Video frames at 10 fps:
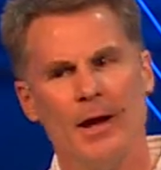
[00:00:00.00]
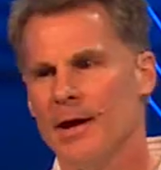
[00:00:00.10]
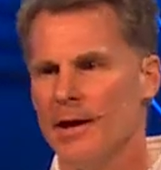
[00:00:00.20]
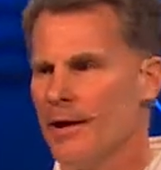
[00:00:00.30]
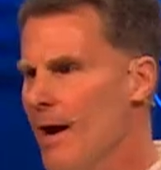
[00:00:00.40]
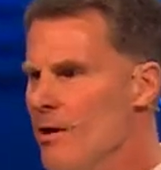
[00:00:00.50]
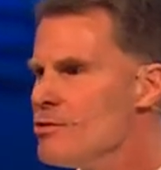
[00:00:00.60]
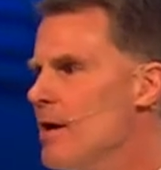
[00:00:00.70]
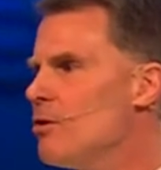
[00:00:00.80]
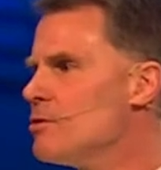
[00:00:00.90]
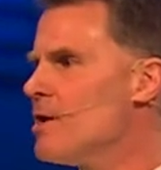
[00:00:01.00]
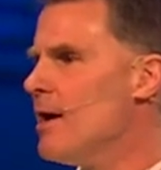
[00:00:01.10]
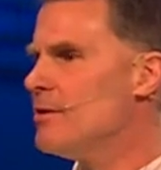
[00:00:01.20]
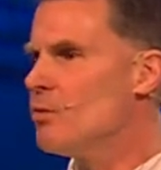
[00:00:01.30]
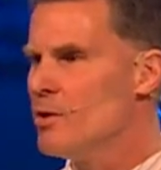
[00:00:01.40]
And how is that all
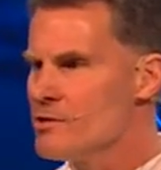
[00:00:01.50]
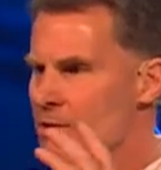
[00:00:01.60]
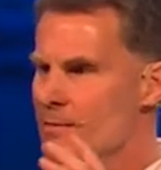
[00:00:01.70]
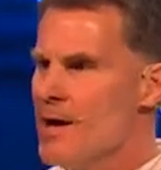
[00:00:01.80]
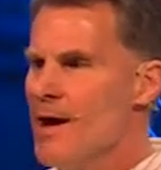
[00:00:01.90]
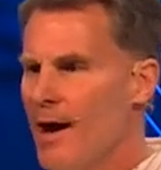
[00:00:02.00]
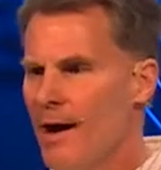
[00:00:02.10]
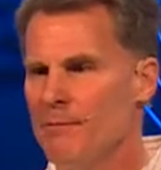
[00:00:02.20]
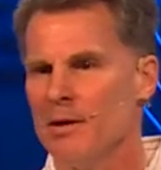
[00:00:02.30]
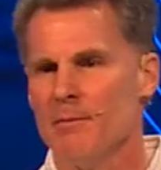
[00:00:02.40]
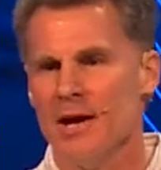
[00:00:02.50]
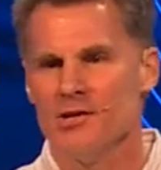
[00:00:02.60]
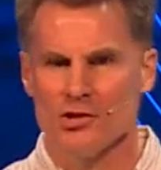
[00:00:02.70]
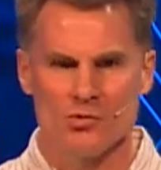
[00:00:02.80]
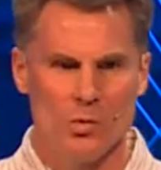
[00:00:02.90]
tied to wisdom? I've been
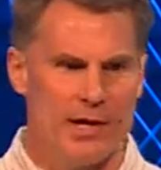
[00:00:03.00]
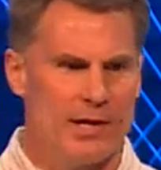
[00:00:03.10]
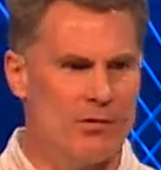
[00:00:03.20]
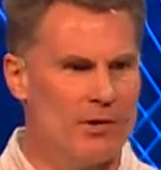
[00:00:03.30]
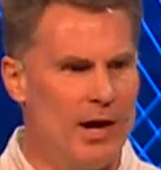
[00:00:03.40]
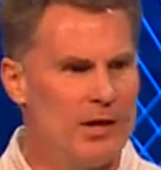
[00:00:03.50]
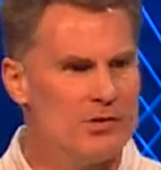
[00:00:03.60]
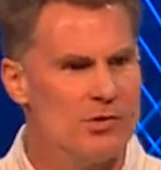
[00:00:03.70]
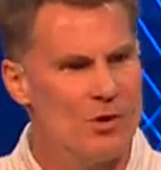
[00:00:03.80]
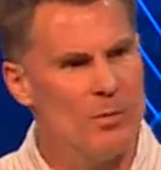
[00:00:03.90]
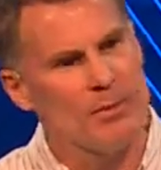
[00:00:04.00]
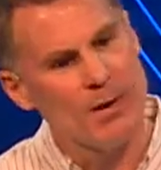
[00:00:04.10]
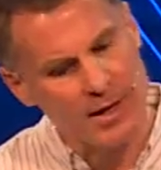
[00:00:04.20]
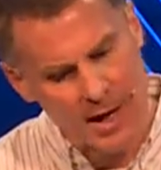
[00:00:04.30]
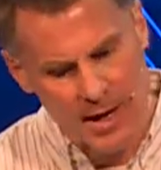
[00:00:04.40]
amazed this week how God has just opened
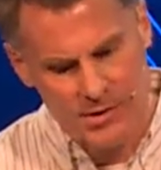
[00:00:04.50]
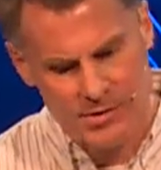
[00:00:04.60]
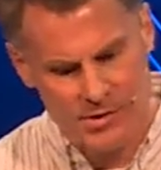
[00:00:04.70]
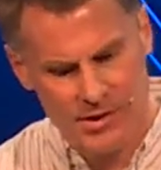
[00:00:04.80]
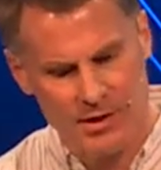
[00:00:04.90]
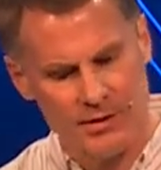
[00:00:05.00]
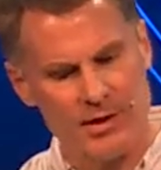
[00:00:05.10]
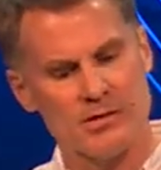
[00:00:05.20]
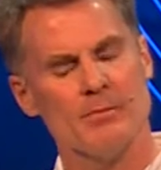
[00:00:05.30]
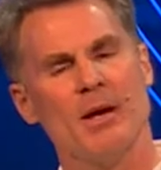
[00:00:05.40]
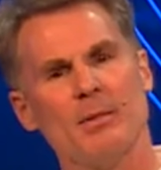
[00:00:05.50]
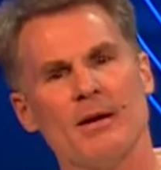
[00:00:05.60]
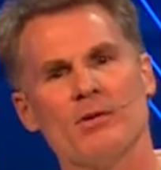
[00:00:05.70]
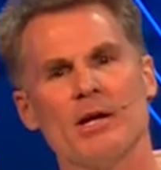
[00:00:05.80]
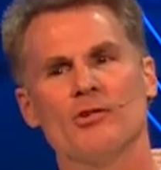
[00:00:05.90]
my eyes to see things that maybe I've
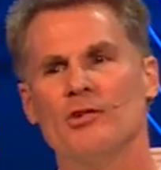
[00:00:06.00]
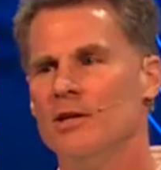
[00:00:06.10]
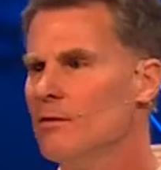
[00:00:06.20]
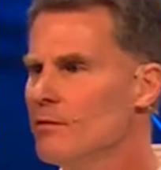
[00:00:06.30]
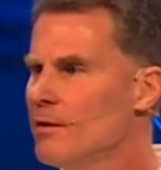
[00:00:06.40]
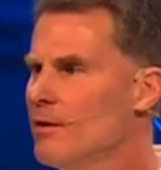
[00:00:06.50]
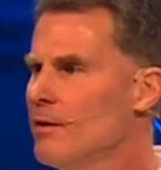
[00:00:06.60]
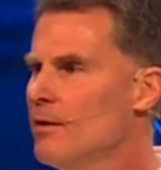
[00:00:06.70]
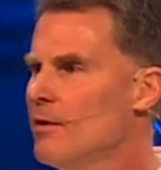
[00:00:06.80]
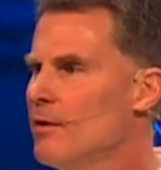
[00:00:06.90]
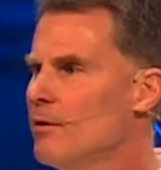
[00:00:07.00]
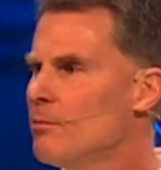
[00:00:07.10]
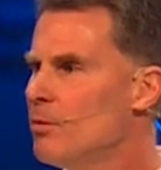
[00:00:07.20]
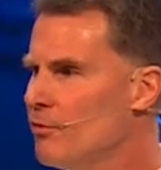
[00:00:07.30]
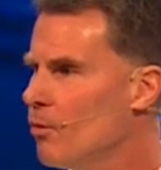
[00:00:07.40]
not seen
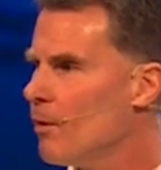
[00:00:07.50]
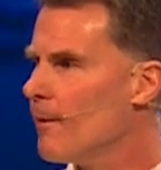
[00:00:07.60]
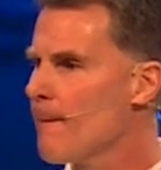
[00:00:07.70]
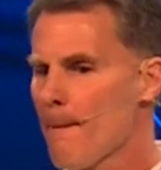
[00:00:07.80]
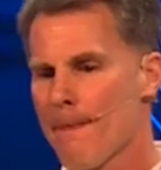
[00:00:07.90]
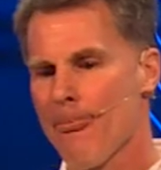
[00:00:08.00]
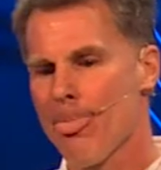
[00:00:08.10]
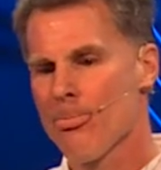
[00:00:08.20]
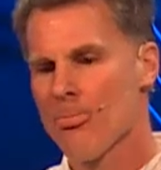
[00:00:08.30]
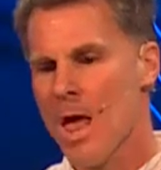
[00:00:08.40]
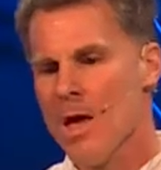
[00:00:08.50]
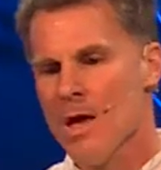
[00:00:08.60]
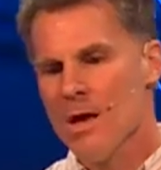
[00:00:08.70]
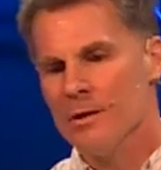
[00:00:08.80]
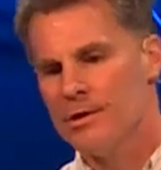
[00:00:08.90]
before.
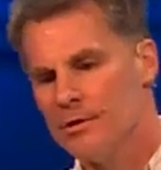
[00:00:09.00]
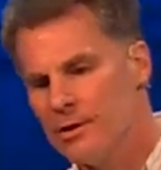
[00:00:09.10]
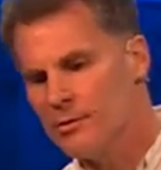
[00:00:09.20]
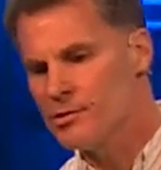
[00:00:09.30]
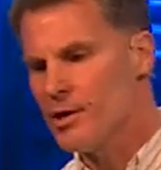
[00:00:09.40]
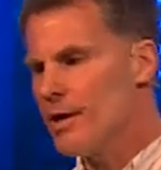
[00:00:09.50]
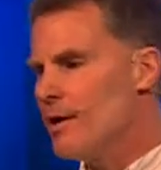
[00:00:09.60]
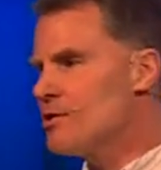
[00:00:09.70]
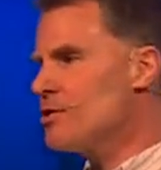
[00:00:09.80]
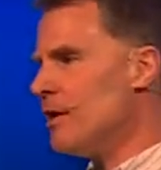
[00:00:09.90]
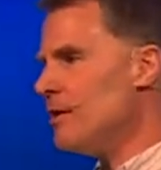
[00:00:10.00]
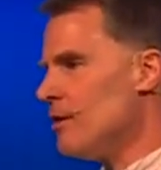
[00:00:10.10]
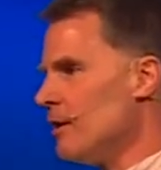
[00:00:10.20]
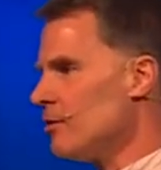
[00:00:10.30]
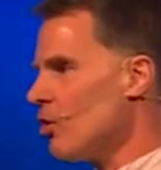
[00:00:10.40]
There was a study
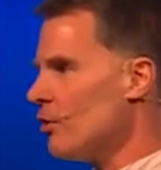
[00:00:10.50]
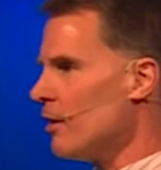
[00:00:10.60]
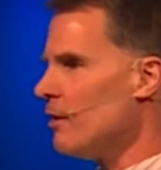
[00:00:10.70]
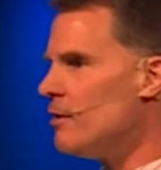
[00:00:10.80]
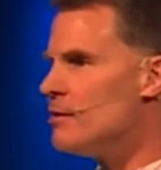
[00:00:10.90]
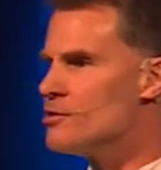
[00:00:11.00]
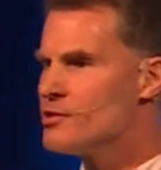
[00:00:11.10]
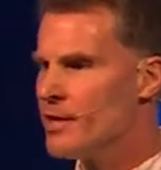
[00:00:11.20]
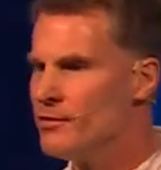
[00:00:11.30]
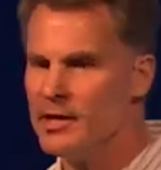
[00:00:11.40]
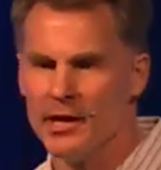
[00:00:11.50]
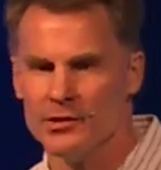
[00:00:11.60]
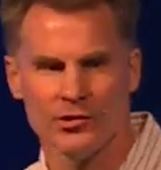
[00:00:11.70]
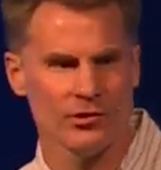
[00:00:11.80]
done called 178